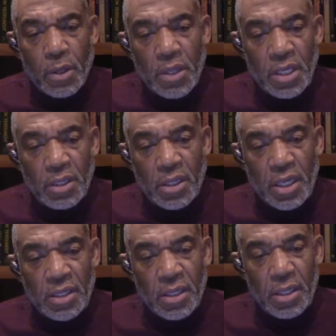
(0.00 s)

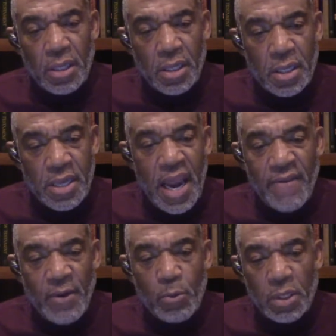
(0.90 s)
this
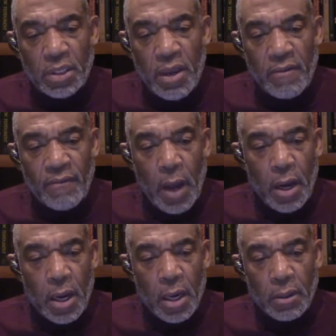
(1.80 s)
David was
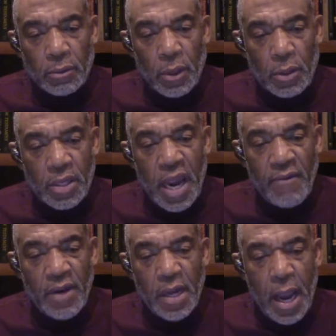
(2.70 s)

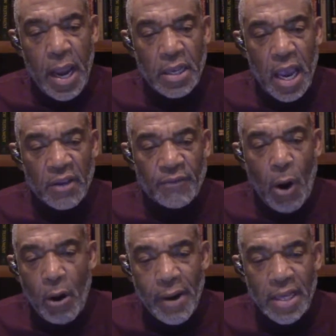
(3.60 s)
David, as
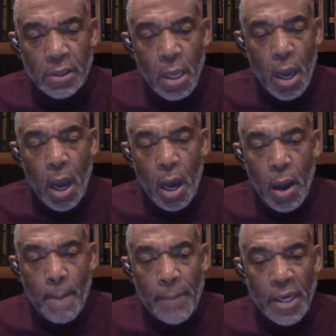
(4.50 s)
far as
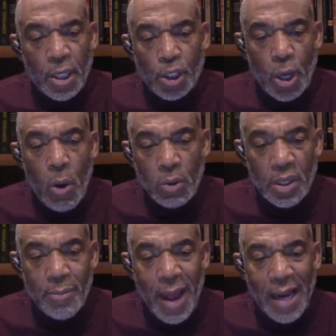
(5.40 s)
being
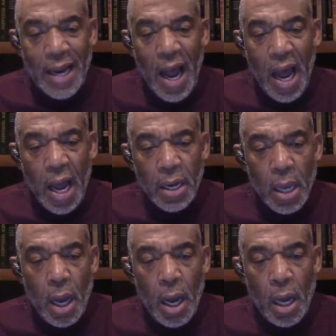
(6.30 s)
chosen by God,
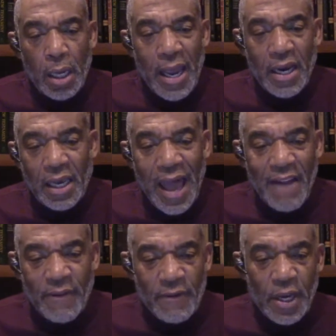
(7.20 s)
led a
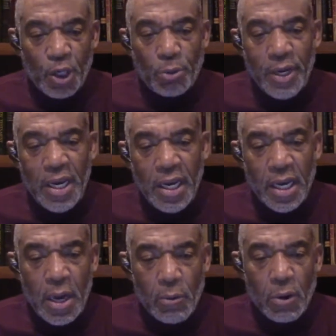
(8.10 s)
life of intrigue,
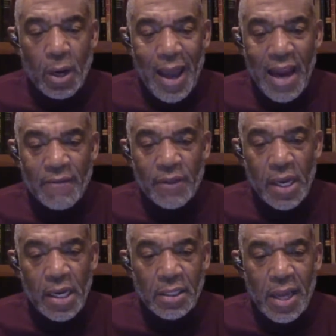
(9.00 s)
and there were a lot of
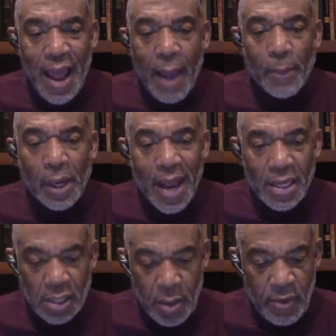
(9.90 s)
things that happened.
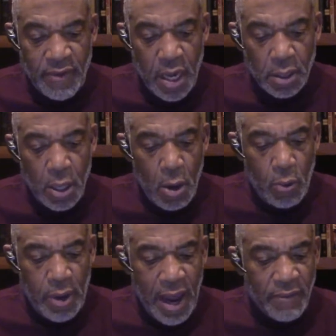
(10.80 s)
Like some of us,
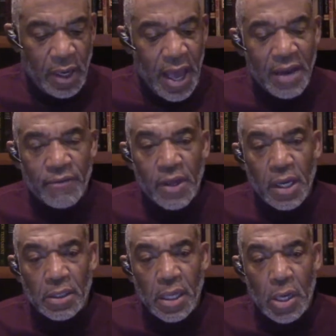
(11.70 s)
we have a lot of
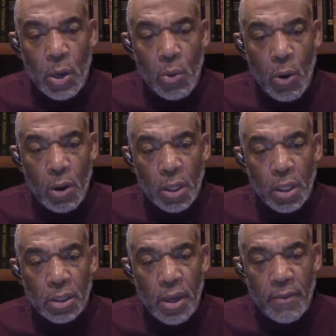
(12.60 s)
things that go
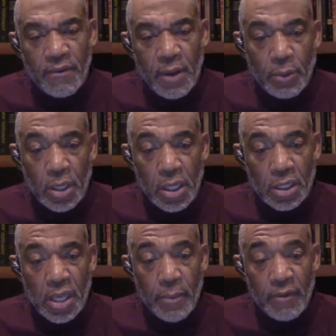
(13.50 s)
on, some of them
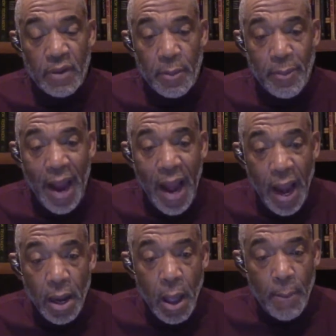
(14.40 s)
good, some of them
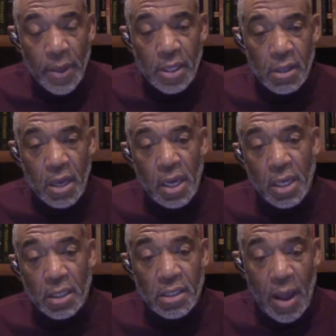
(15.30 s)
bad. But the thing
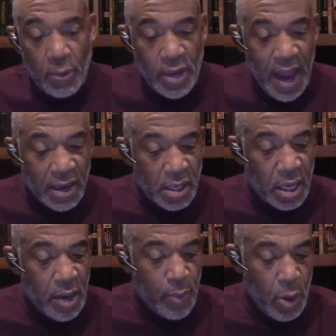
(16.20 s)
is that we have to
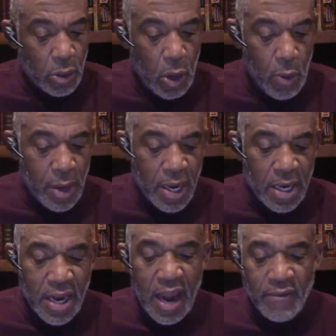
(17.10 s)
keep on going.
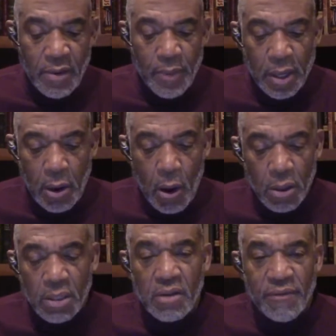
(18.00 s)
And David,
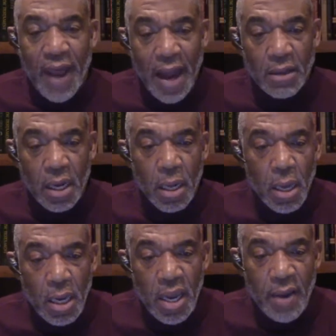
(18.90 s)
because of the fact that
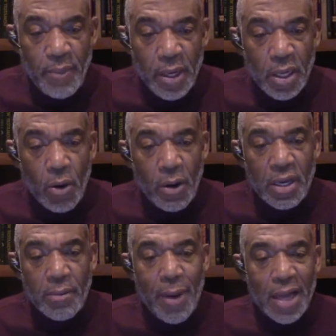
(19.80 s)
he had been
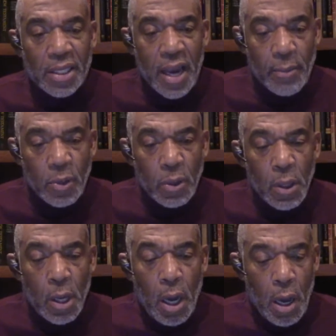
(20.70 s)
anointed by Samuel,
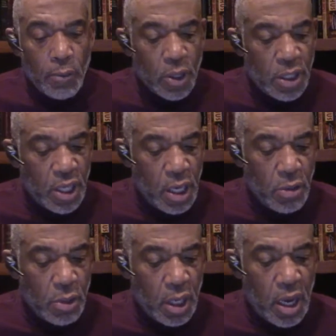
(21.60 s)

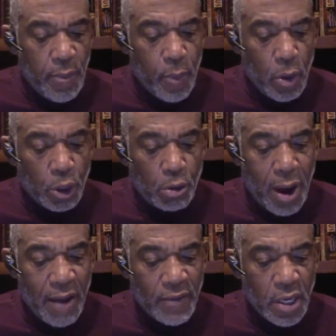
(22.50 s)
continued to keep on
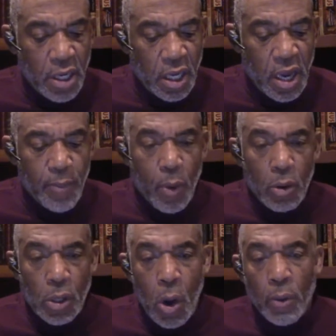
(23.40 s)
striving and to keep
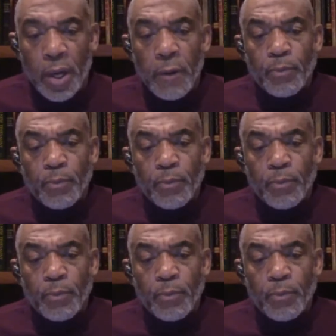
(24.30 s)
on going.